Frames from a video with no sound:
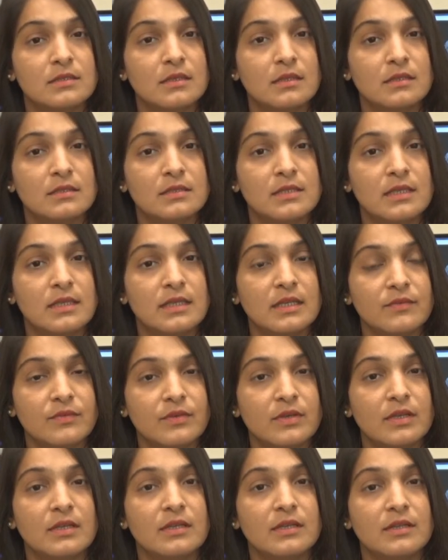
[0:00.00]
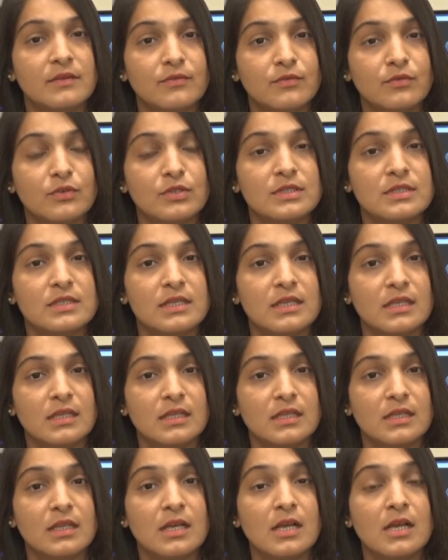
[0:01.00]
a significant difference
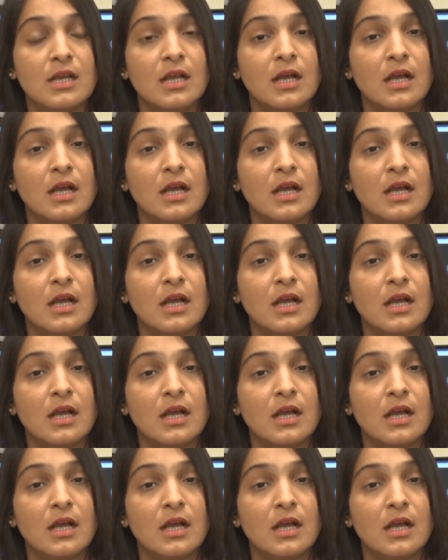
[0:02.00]
in